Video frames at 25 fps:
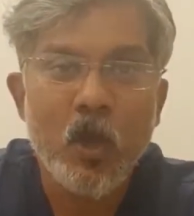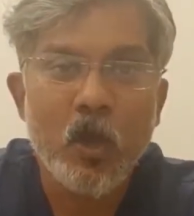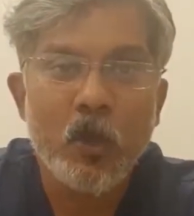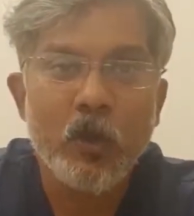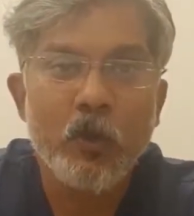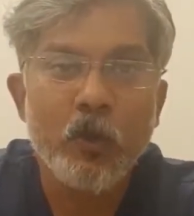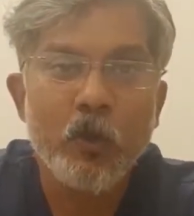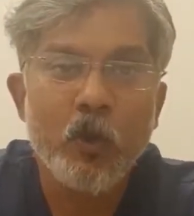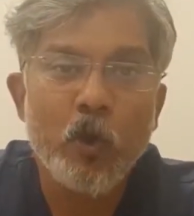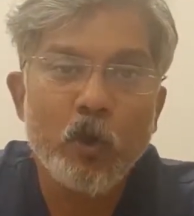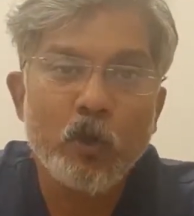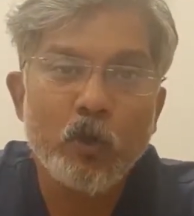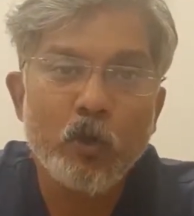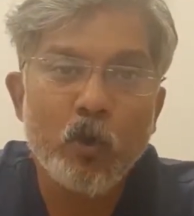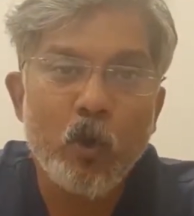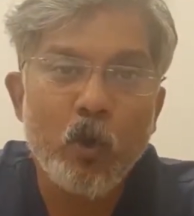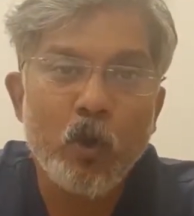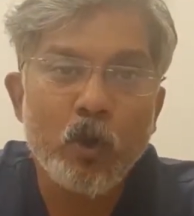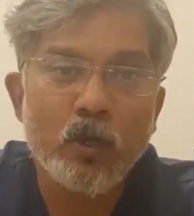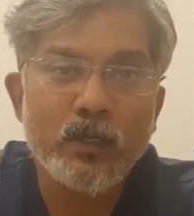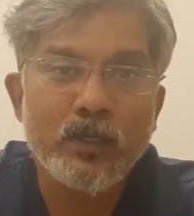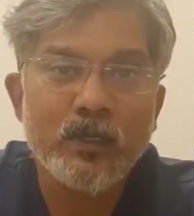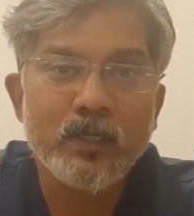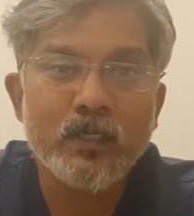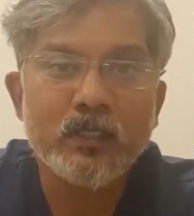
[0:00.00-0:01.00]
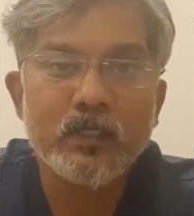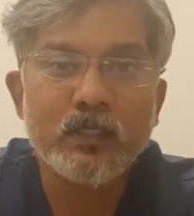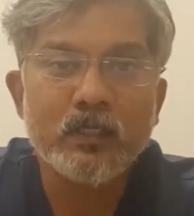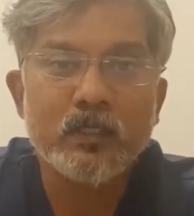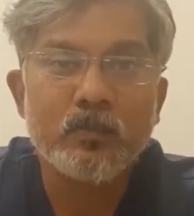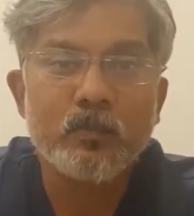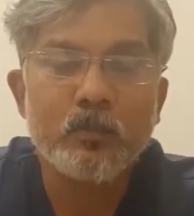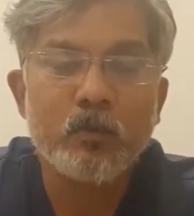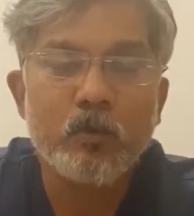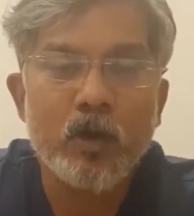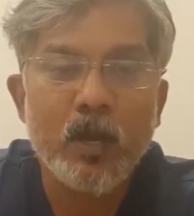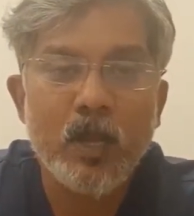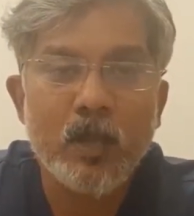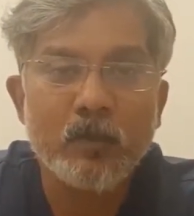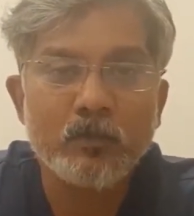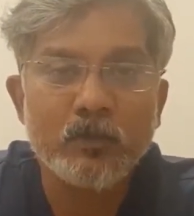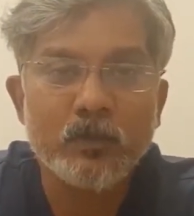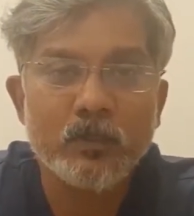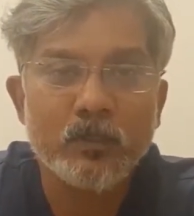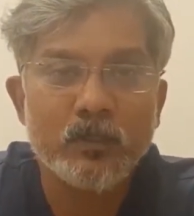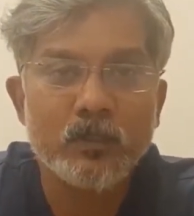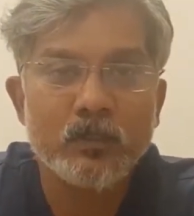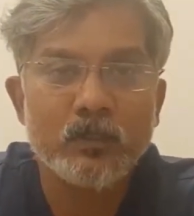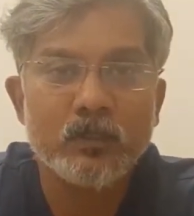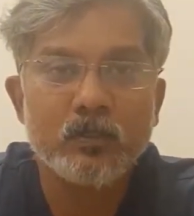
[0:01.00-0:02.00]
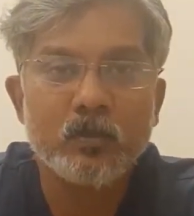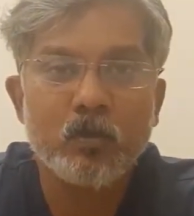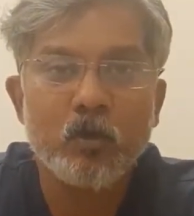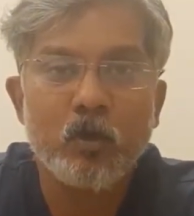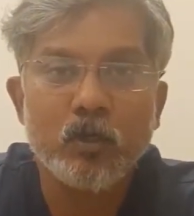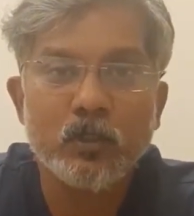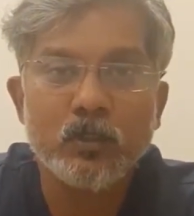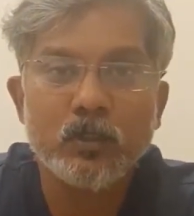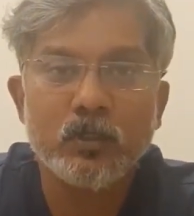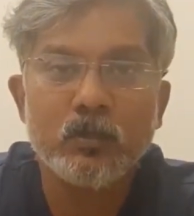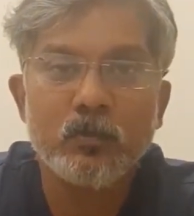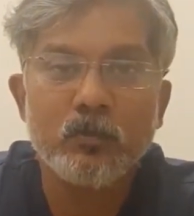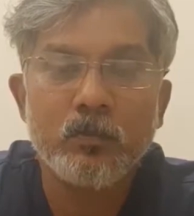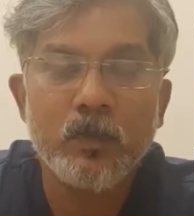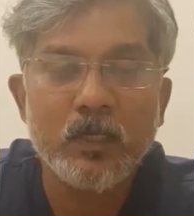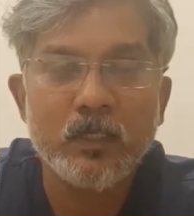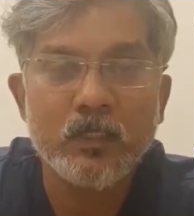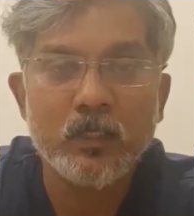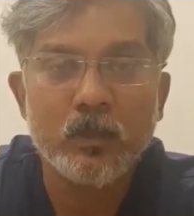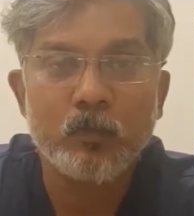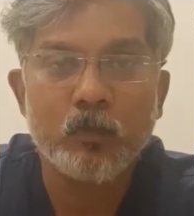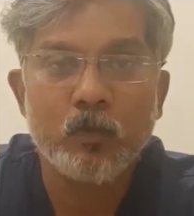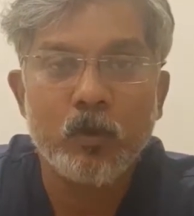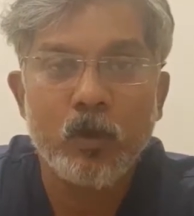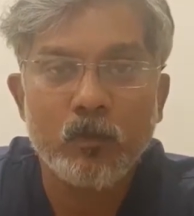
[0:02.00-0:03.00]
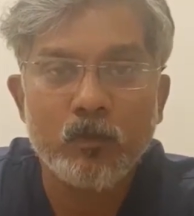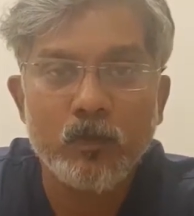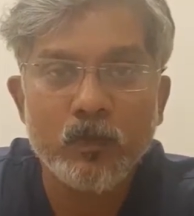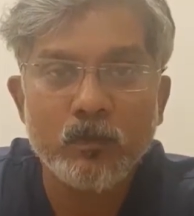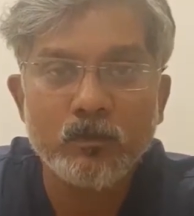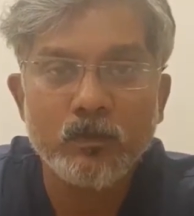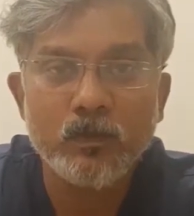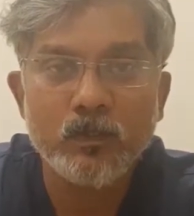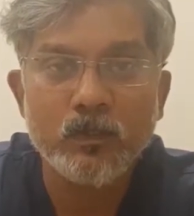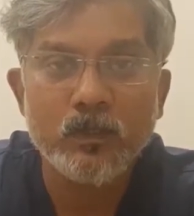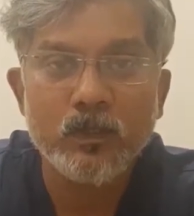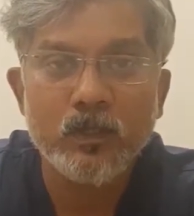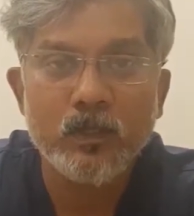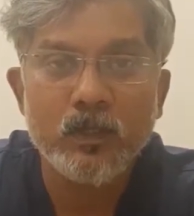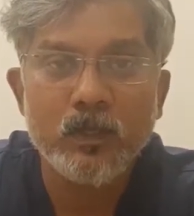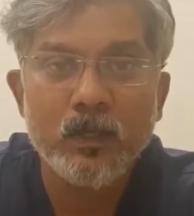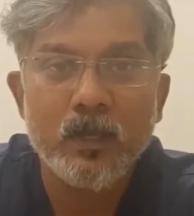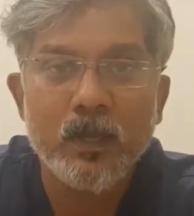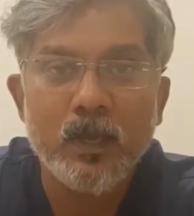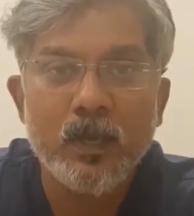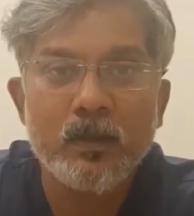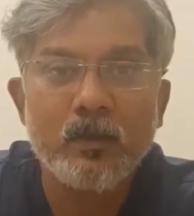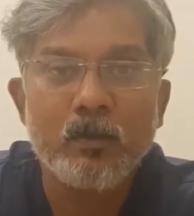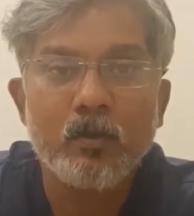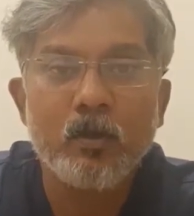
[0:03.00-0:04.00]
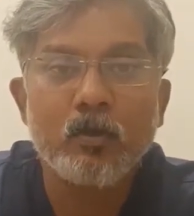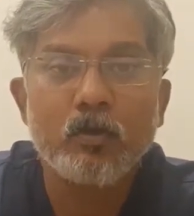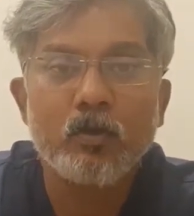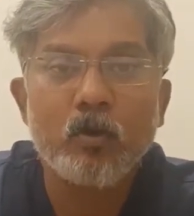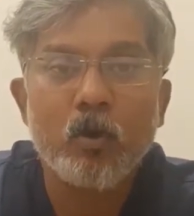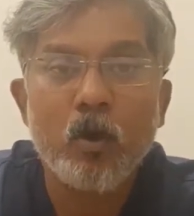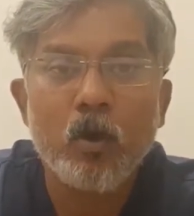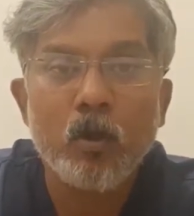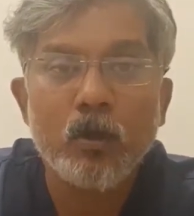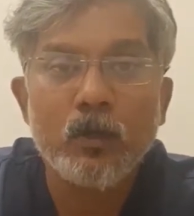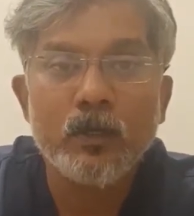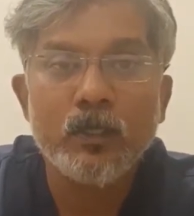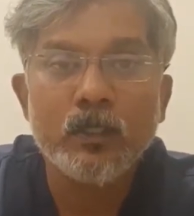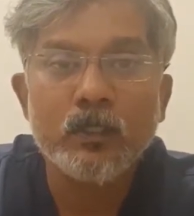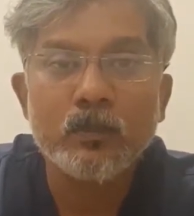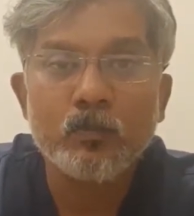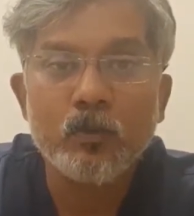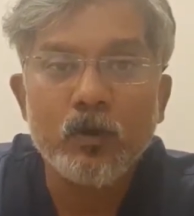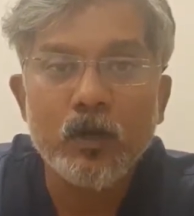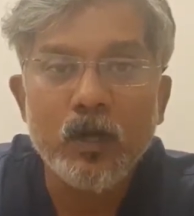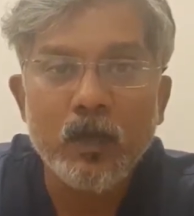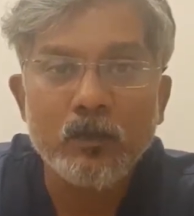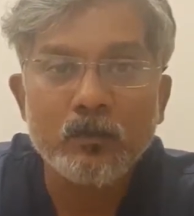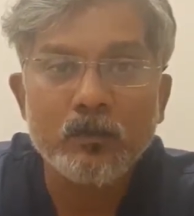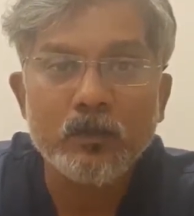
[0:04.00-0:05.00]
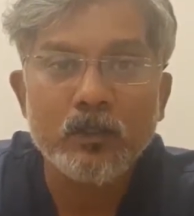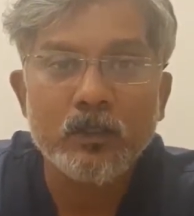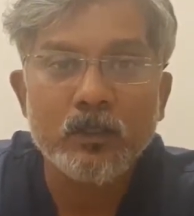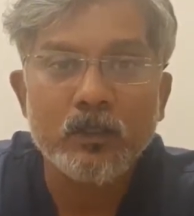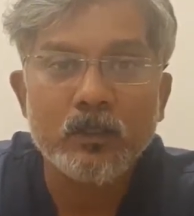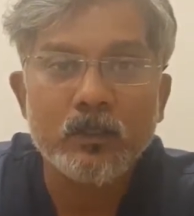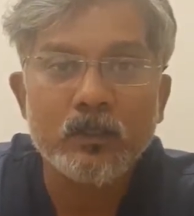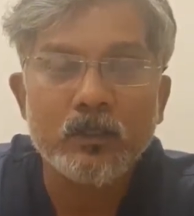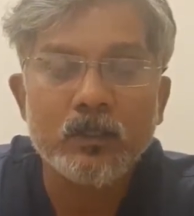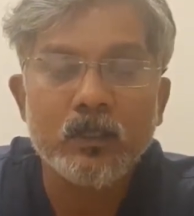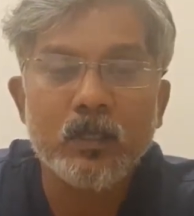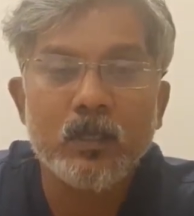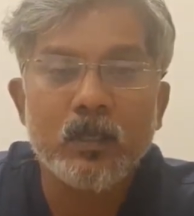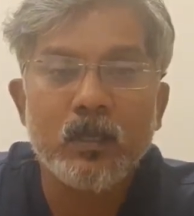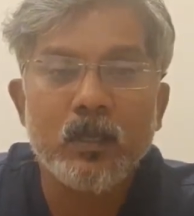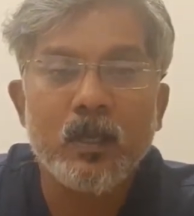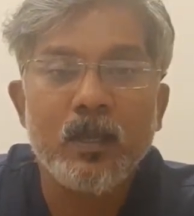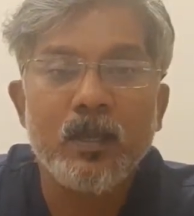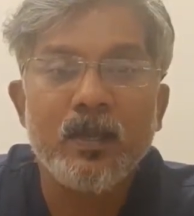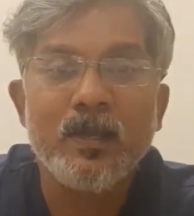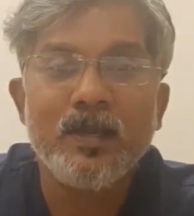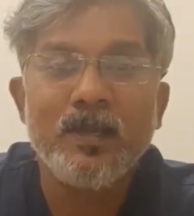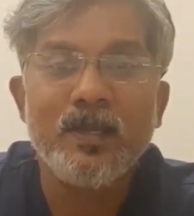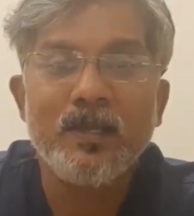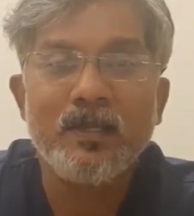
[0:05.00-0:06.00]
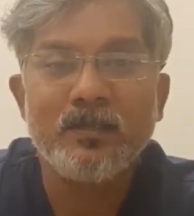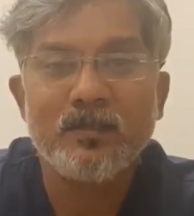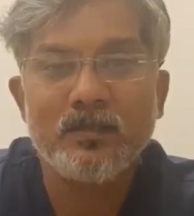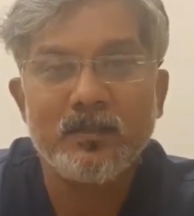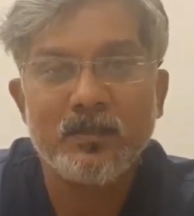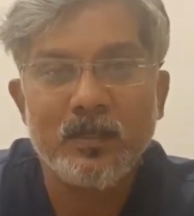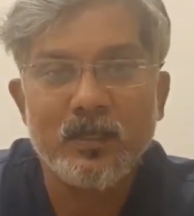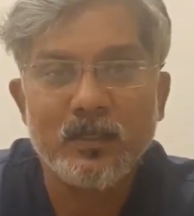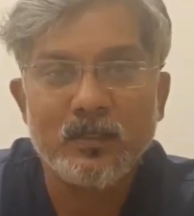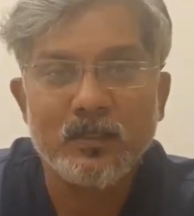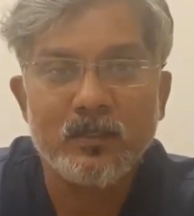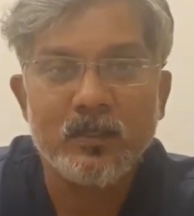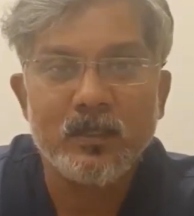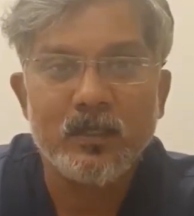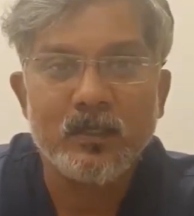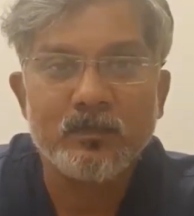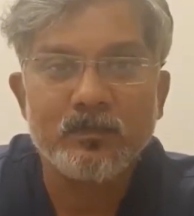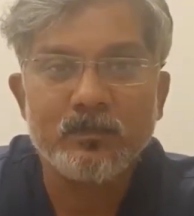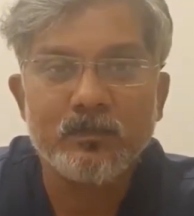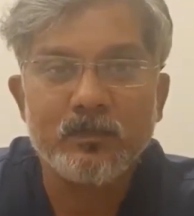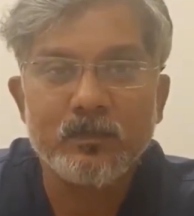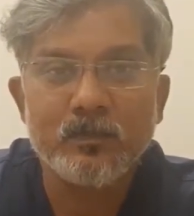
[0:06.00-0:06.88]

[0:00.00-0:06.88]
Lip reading: Not all disc prolapses cause major problems, and not all disc prolapses need surgery.